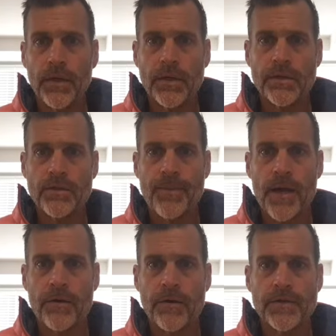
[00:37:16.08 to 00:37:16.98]
gets you a
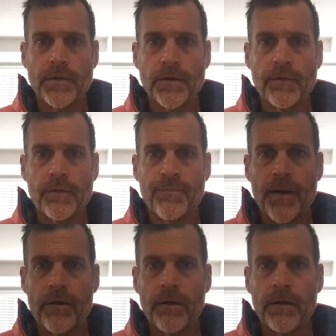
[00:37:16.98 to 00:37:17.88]
battery. So this
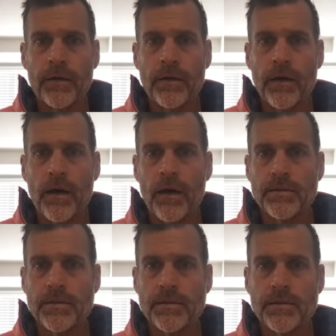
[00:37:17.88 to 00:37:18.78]
battery
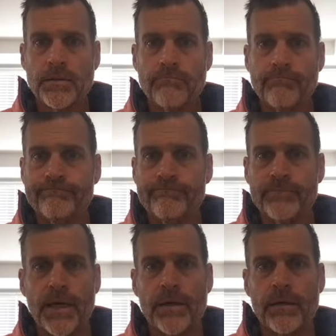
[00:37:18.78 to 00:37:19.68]
costs,
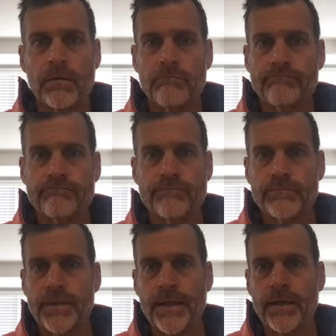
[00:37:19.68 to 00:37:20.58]
I don't know,
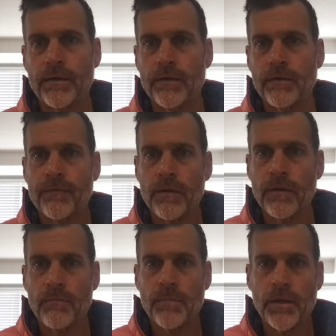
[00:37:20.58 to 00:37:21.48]
800
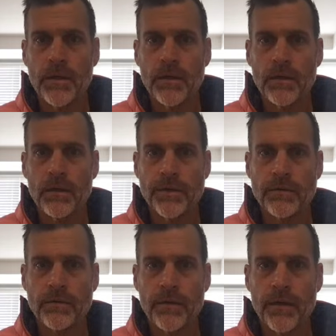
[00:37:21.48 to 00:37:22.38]
from
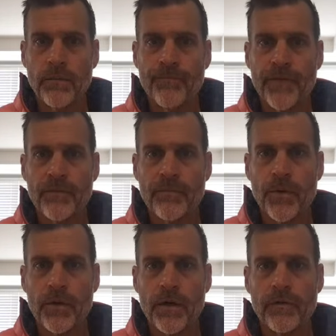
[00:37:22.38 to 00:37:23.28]
them. This
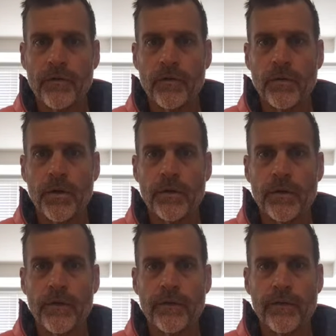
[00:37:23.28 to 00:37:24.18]
motor costs
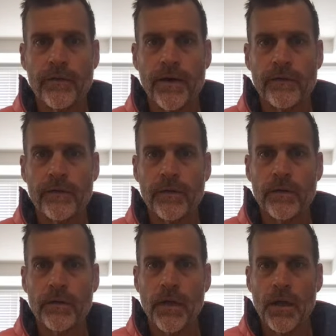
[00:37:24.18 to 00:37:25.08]
200. That's 1,000.